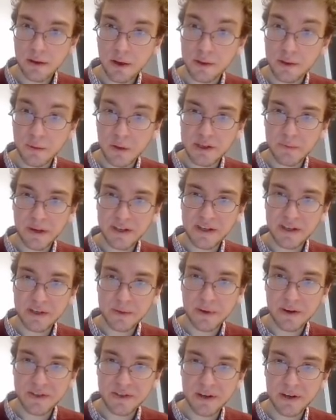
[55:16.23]
Oh, the reason why d
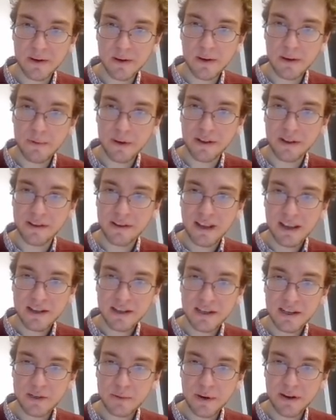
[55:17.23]
squared is 0? Well,
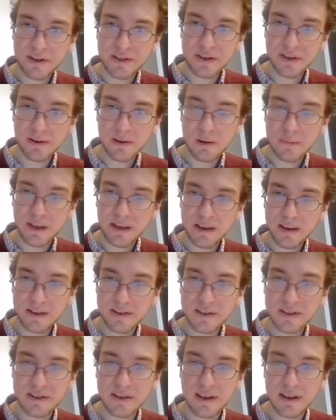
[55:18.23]
d squared is 0
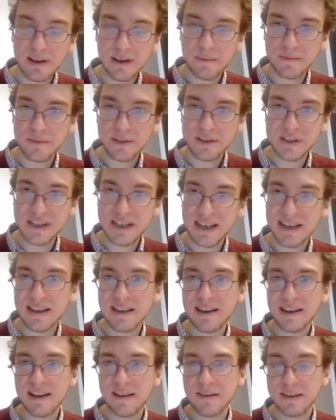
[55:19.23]
because
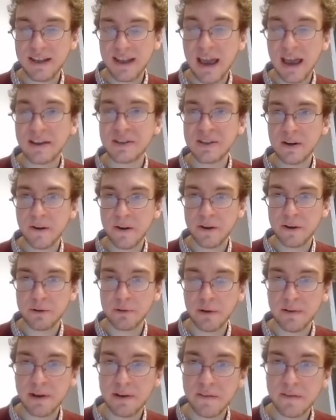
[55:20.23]
the exterior
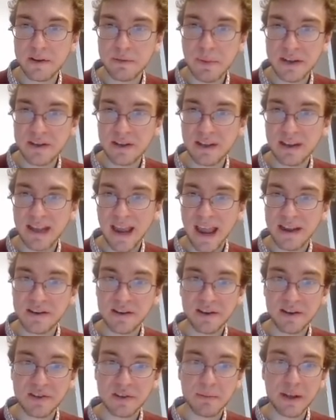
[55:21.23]
derivative is basically
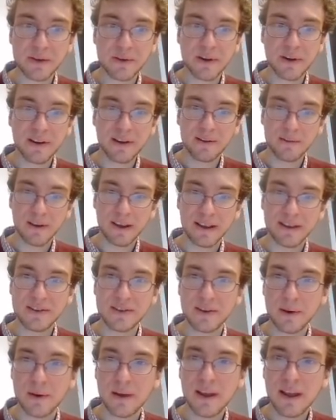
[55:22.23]
antisymmetric, right?
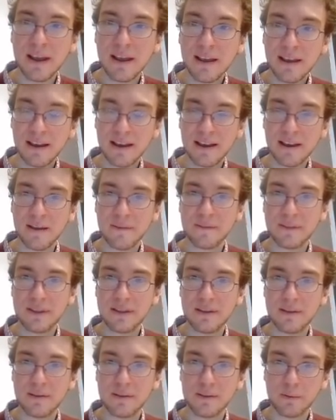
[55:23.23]
So
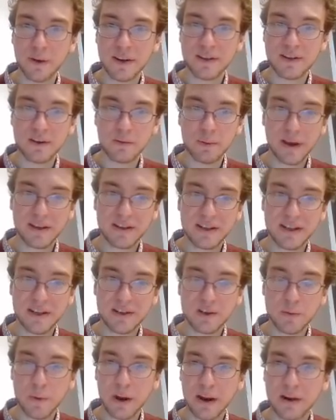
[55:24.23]
the reason why d
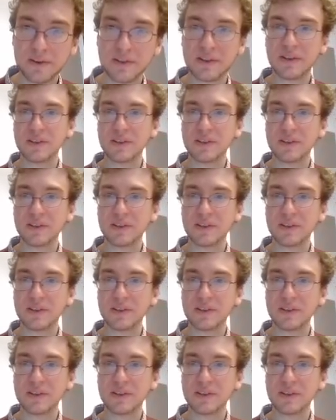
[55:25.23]
squares